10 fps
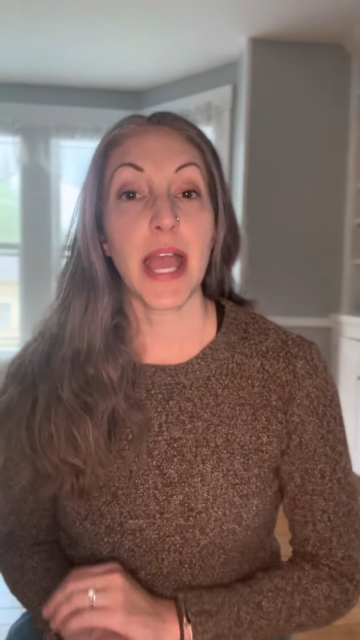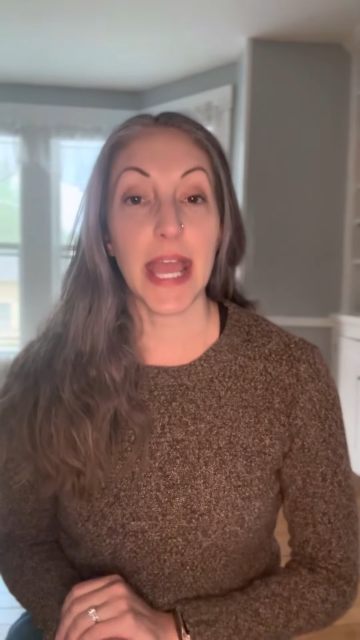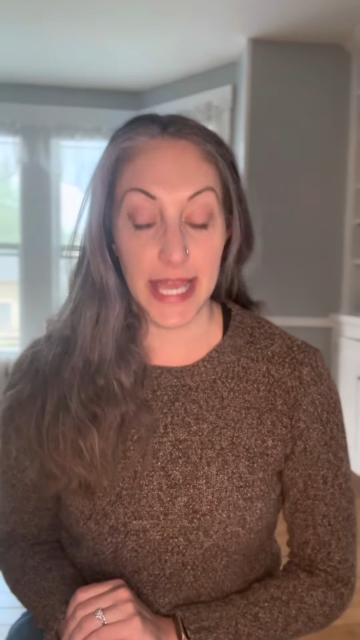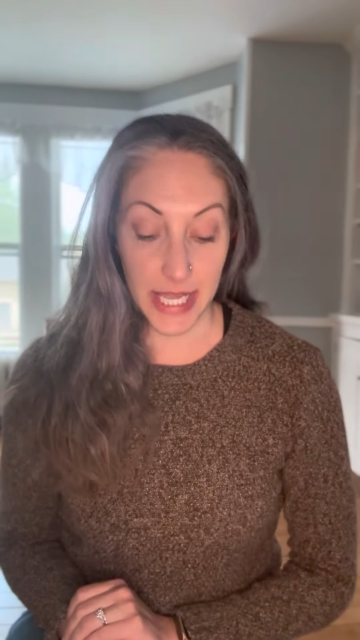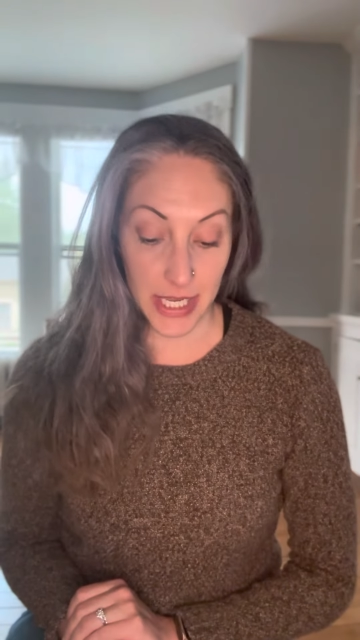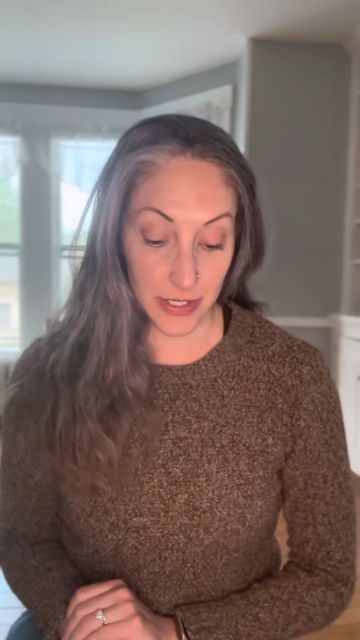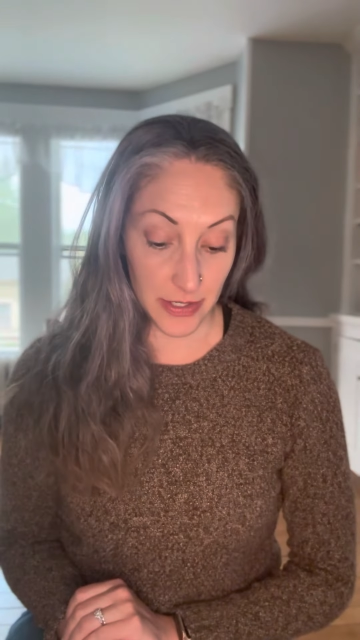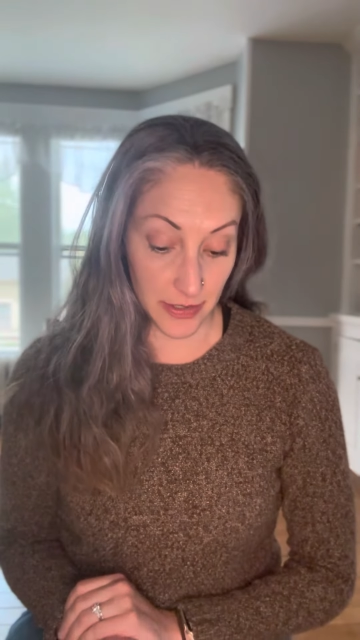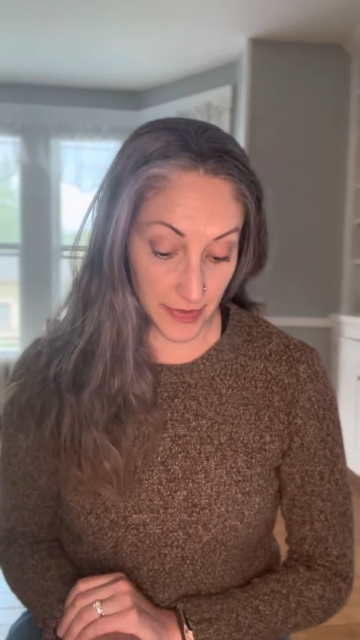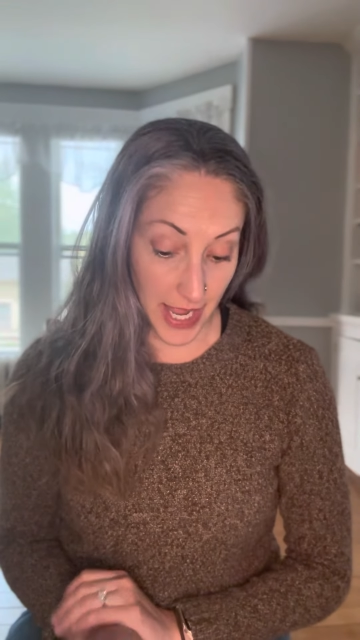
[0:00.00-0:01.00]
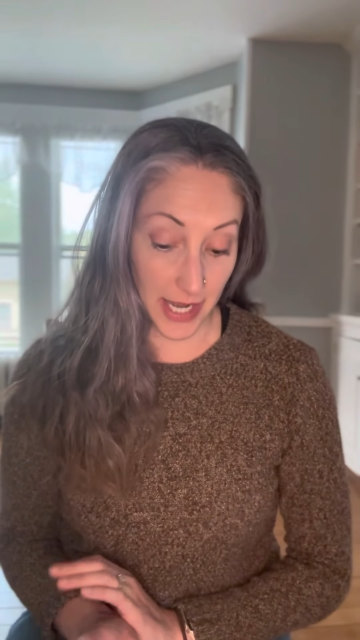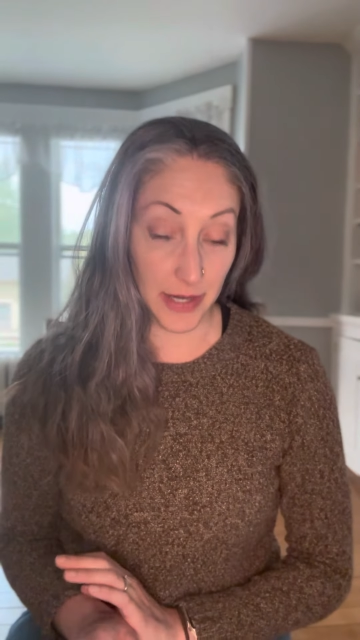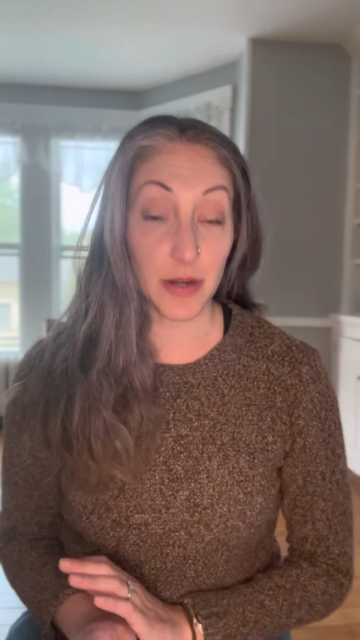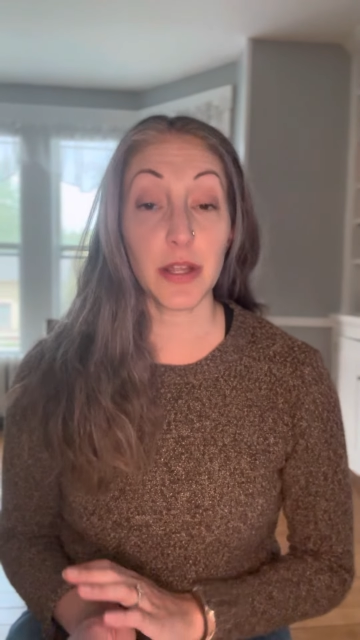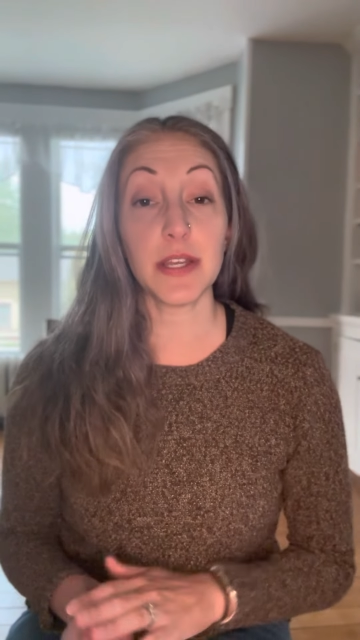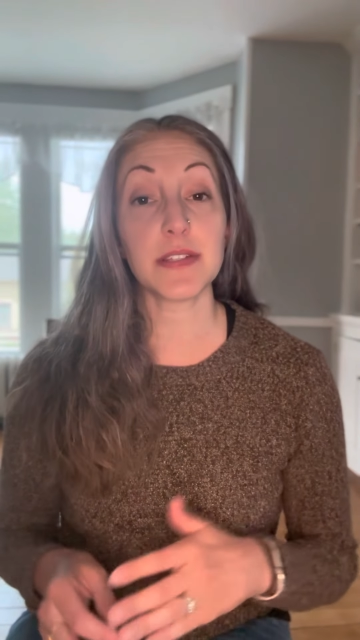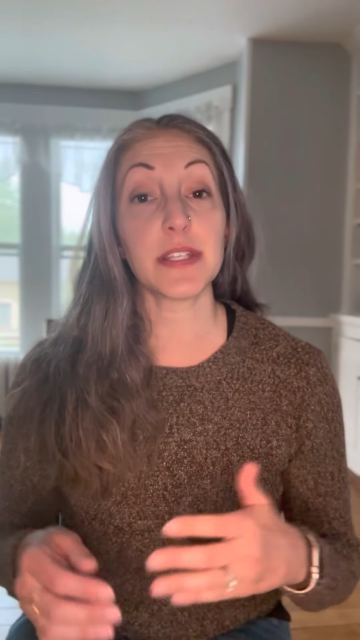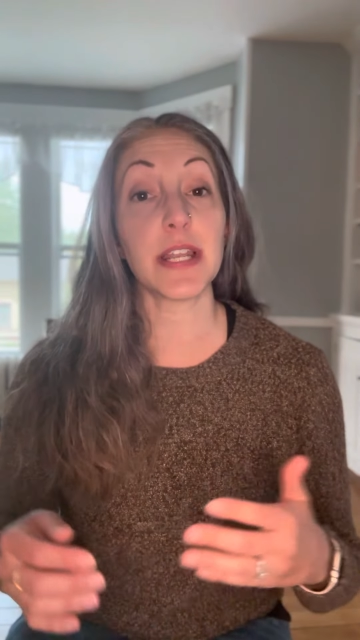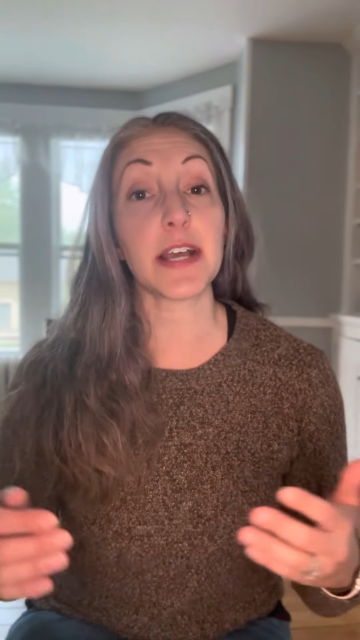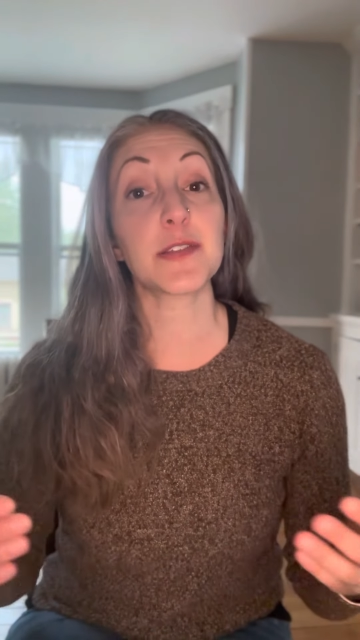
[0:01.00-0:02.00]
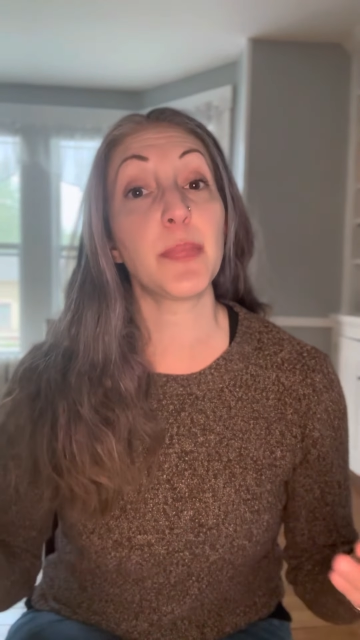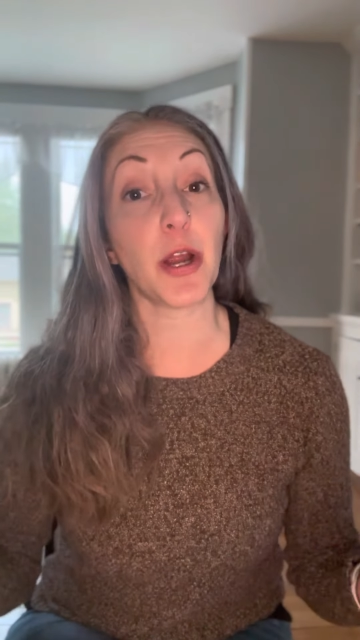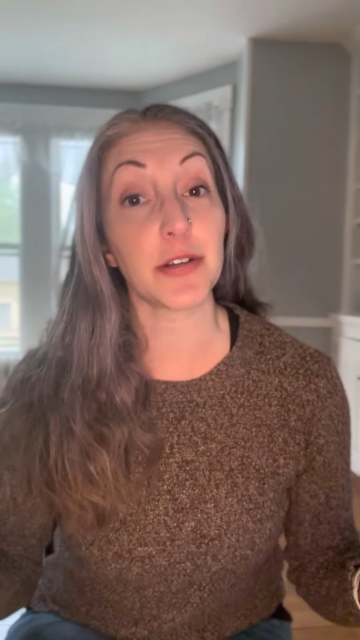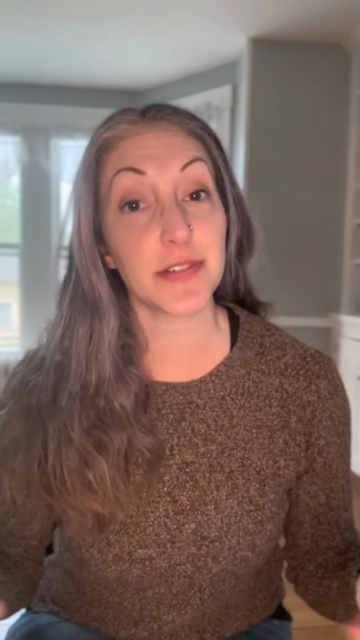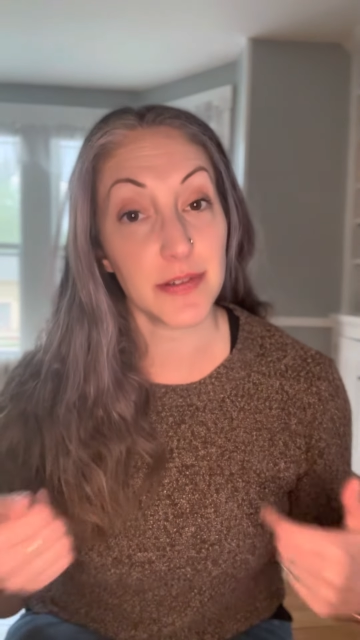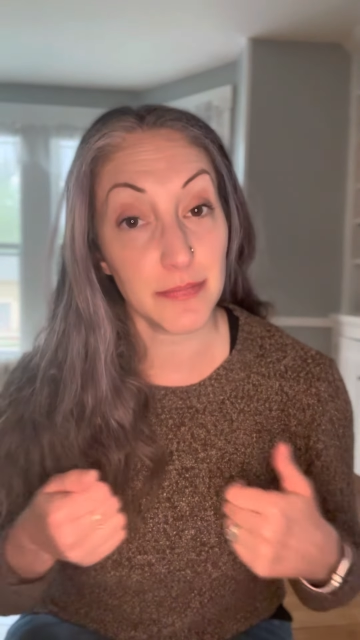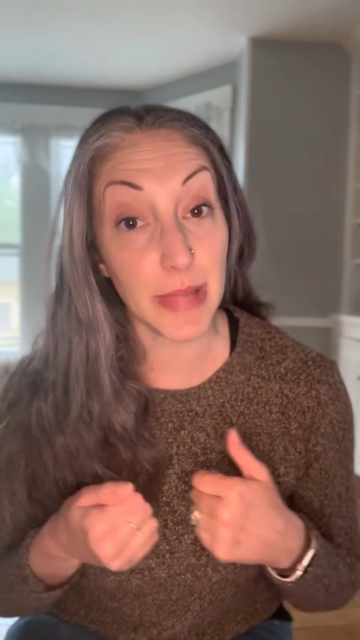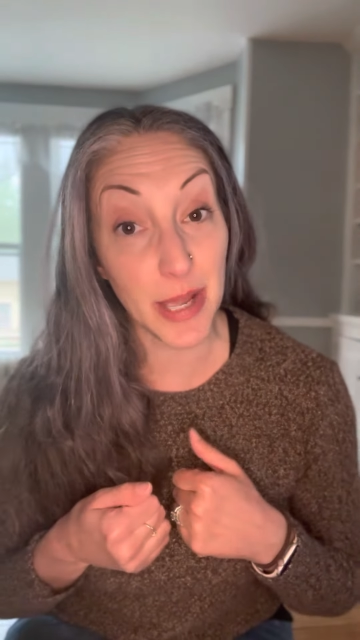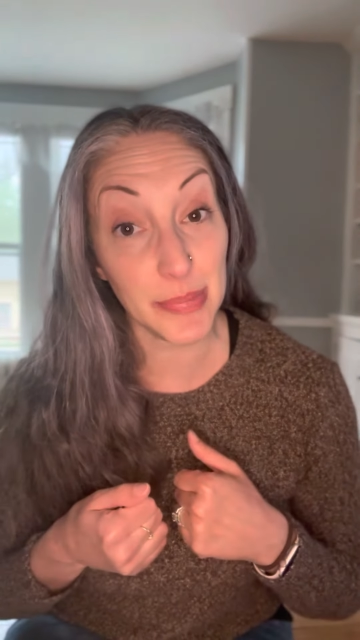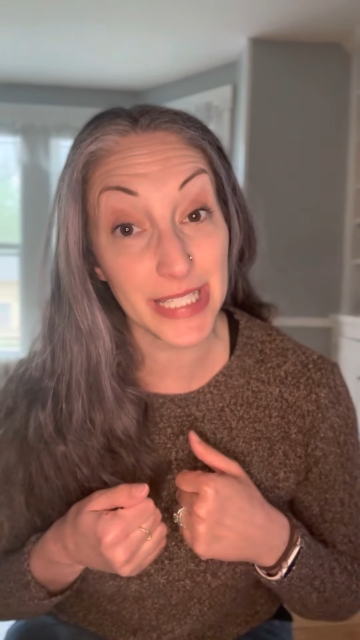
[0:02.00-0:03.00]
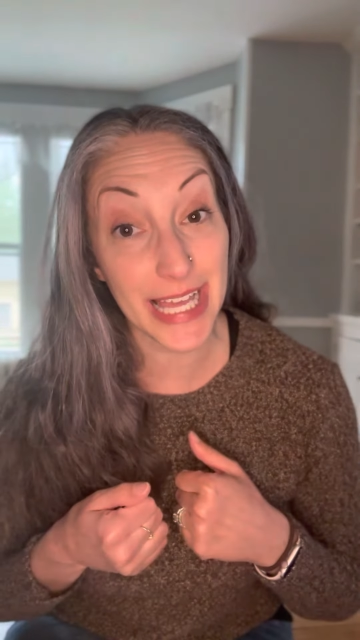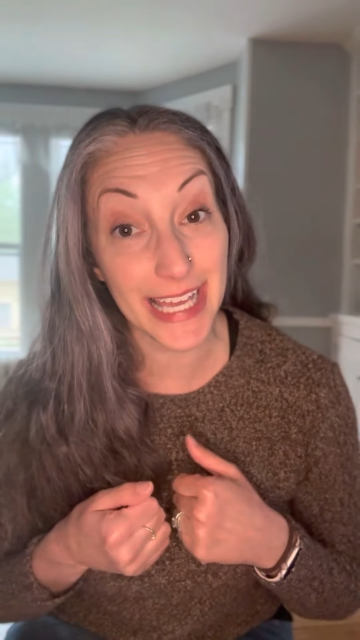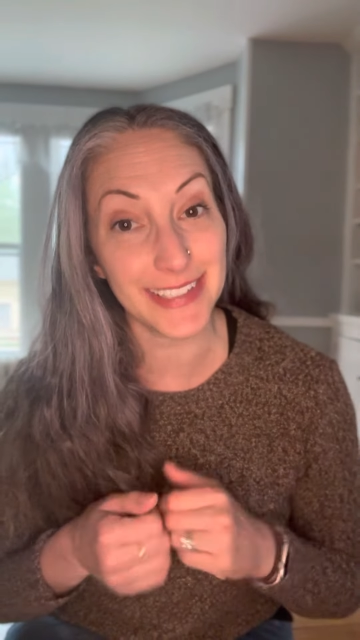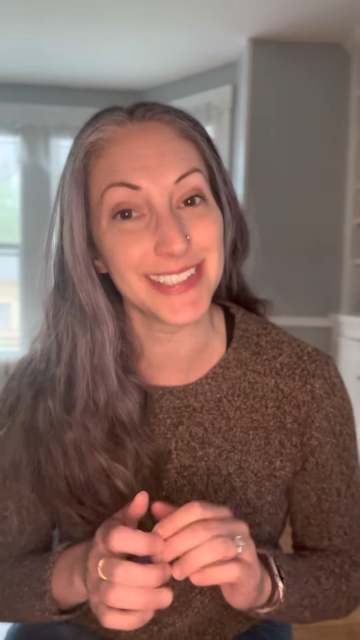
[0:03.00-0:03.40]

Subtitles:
And that is the next part. Make a plan